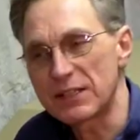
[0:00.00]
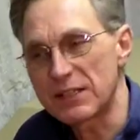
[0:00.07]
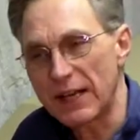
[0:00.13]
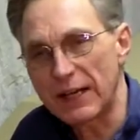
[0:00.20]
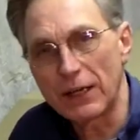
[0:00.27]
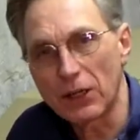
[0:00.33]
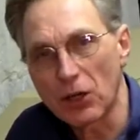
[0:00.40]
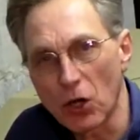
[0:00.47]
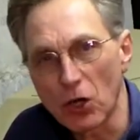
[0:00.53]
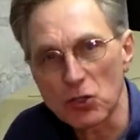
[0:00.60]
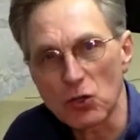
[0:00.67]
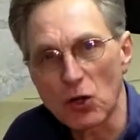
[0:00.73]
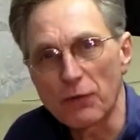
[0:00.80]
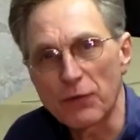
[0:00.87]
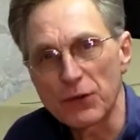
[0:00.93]
taking the cars
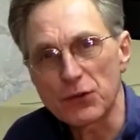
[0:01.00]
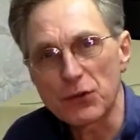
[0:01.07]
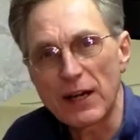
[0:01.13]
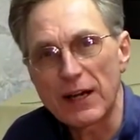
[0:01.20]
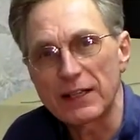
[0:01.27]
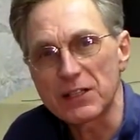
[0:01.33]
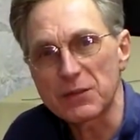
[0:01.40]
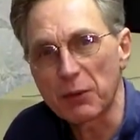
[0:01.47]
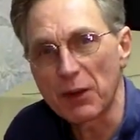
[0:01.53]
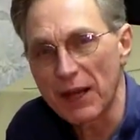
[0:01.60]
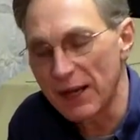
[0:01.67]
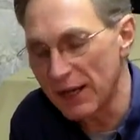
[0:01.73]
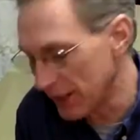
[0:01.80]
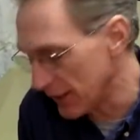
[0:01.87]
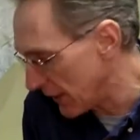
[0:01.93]
off of the train
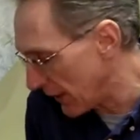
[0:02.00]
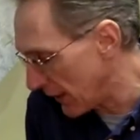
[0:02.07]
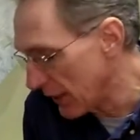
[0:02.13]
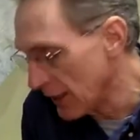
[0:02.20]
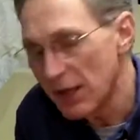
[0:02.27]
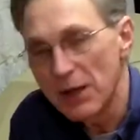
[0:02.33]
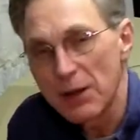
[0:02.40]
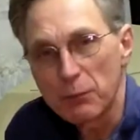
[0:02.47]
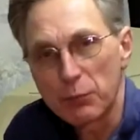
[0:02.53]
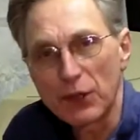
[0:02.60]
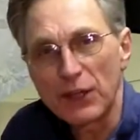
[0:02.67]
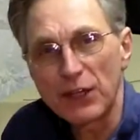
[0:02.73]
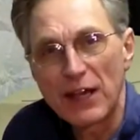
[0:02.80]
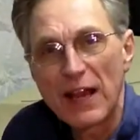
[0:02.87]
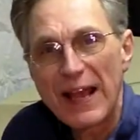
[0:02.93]
display and uh,
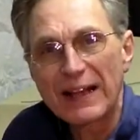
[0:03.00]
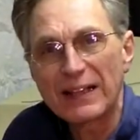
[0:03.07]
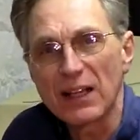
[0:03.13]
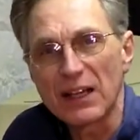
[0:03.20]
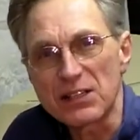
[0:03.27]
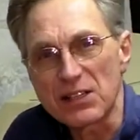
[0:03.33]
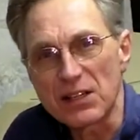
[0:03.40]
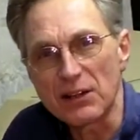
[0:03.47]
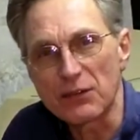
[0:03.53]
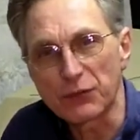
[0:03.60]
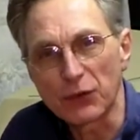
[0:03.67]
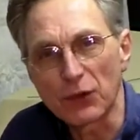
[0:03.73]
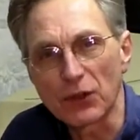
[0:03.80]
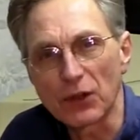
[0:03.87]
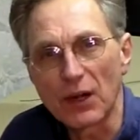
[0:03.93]
putting headlights in
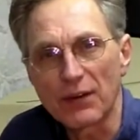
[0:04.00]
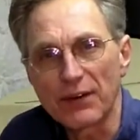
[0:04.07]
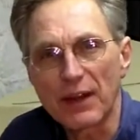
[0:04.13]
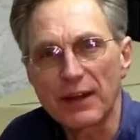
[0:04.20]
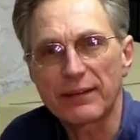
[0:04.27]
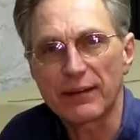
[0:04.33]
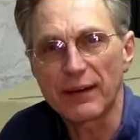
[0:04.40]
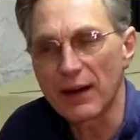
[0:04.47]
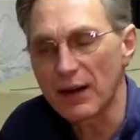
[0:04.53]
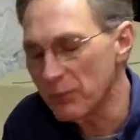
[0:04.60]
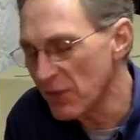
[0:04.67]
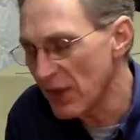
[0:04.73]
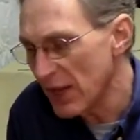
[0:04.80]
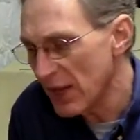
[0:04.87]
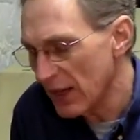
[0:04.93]
for uh, nighttime.
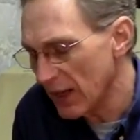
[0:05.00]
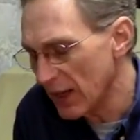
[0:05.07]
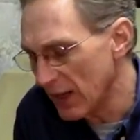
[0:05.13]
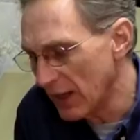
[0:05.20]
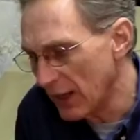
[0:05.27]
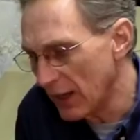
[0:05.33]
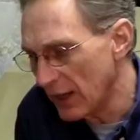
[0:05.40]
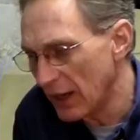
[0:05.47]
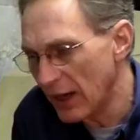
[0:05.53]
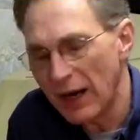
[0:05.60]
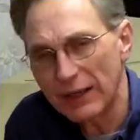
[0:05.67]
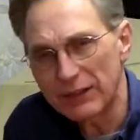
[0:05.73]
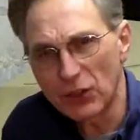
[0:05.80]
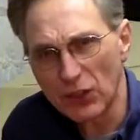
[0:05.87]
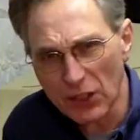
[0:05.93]
Uh,
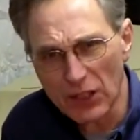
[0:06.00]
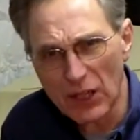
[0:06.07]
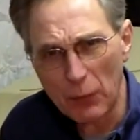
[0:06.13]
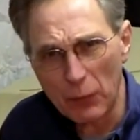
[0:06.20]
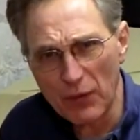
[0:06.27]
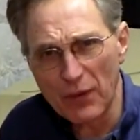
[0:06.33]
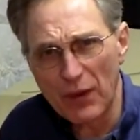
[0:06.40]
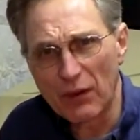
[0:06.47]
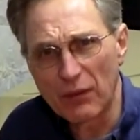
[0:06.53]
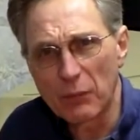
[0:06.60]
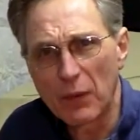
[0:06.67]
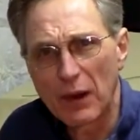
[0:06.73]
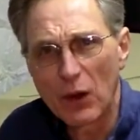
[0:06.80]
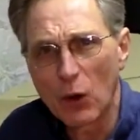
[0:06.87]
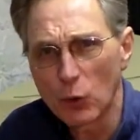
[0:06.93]
I took a couple of our,
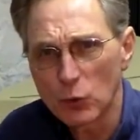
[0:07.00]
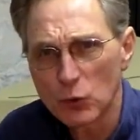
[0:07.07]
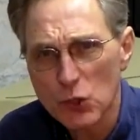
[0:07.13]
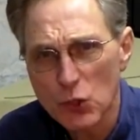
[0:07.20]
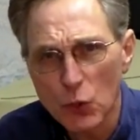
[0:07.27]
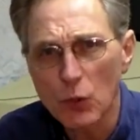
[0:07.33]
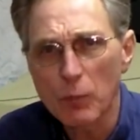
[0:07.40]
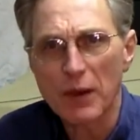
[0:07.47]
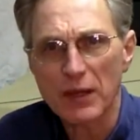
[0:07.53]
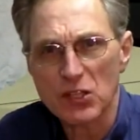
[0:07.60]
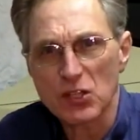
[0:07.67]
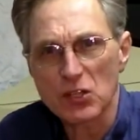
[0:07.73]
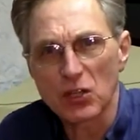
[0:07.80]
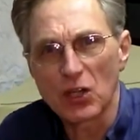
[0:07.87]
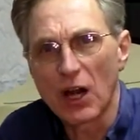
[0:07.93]
my old school
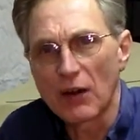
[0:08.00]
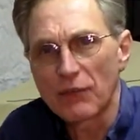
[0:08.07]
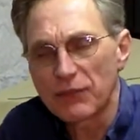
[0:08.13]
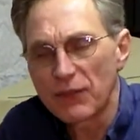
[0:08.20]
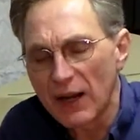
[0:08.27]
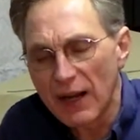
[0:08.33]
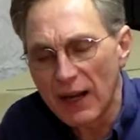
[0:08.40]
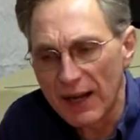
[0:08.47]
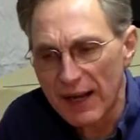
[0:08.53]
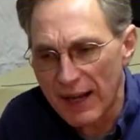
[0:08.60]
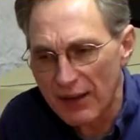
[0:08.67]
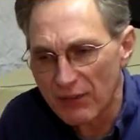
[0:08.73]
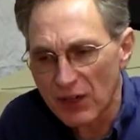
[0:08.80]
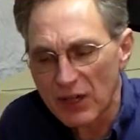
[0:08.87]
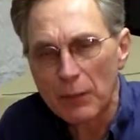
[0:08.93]
buses off. I
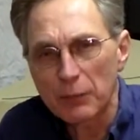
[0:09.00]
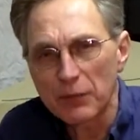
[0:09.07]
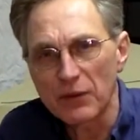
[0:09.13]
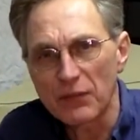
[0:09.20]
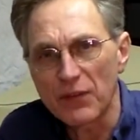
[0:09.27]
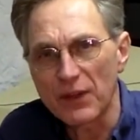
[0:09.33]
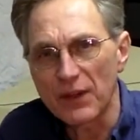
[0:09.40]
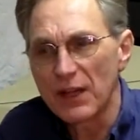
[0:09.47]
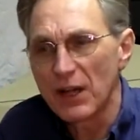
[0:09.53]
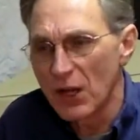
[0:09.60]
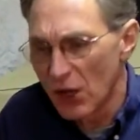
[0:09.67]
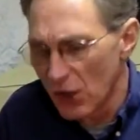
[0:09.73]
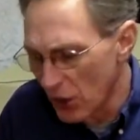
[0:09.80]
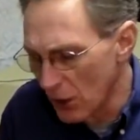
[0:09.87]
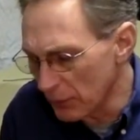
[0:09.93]
have a couple of the
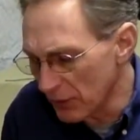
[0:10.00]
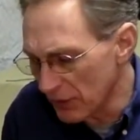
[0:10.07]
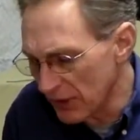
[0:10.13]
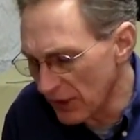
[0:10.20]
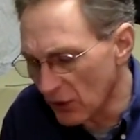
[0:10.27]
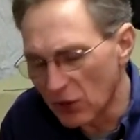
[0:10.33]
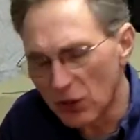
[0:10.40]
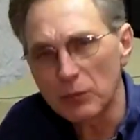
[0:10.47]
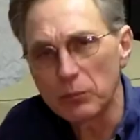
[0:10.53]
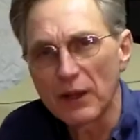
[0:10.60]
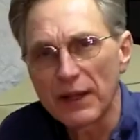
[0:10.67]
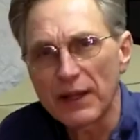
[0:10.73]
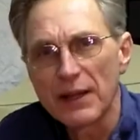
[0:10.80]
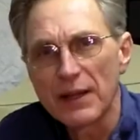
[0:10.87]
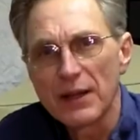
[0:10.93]
Hub, little
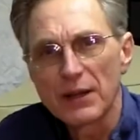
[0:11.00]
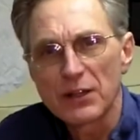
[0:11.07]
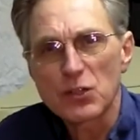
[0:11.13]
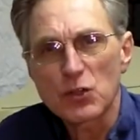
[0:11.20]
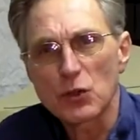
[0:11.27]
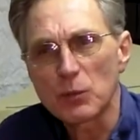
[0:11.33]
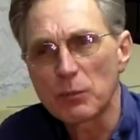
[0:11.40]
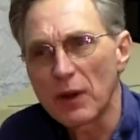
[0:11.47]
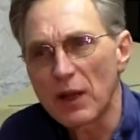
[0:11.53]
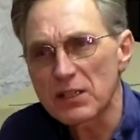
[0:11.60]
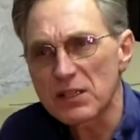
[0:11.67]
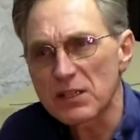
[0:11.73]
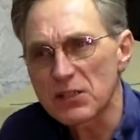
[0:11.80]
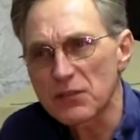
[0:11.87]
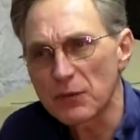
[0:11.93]
Hubley school
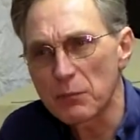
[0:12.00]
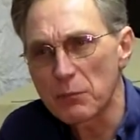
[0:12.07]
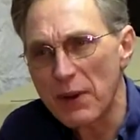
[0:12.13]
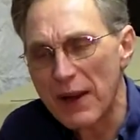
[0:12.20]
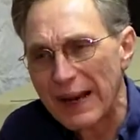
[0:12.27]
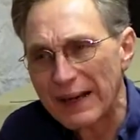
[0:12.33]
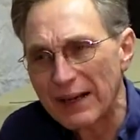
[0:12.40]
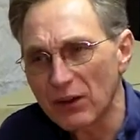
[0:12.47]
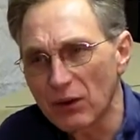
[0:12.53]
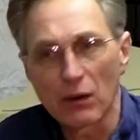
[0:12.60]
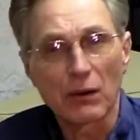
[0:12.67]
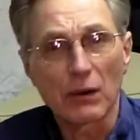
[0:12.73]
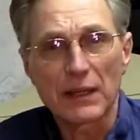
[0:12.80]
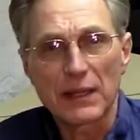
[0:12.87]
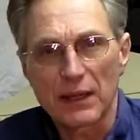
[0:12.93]
buses from back
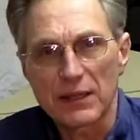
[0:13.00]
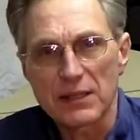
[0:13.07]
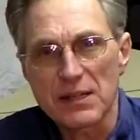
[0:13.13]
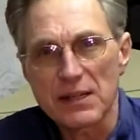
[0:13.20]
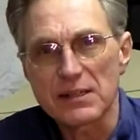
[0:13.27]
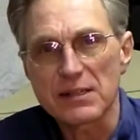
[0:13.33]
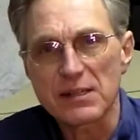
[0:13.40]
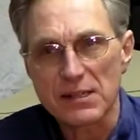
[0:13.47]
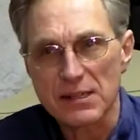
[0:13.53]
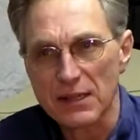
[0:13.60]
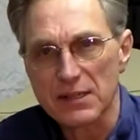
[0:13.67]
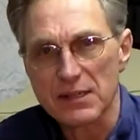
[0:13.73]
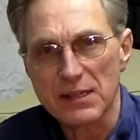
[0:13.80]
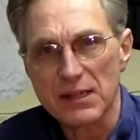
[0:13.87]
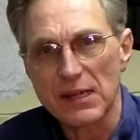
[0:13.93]
early
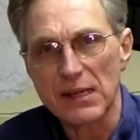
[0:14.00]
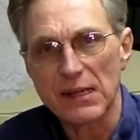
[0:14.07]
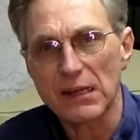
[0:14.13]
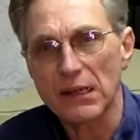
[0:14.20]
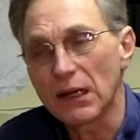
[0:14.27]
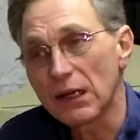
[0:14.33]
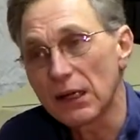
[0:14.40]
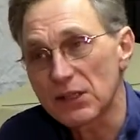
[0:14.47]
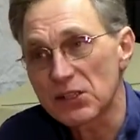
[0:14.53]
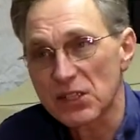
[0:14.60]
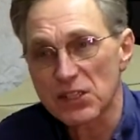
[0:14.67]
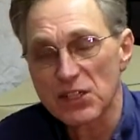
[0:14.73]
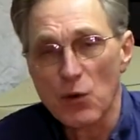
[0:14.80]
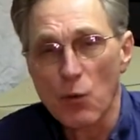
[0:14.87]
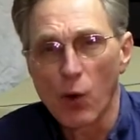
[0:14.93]
1960, uh,
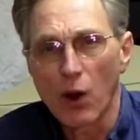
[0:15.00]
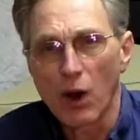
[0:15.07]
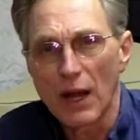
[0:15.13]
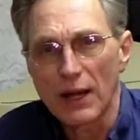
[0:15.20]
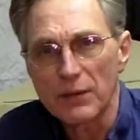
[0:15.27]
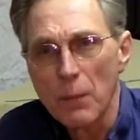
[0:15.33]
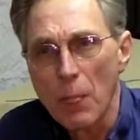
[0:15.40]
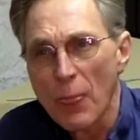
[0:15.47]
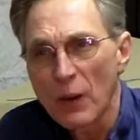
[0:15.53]
61.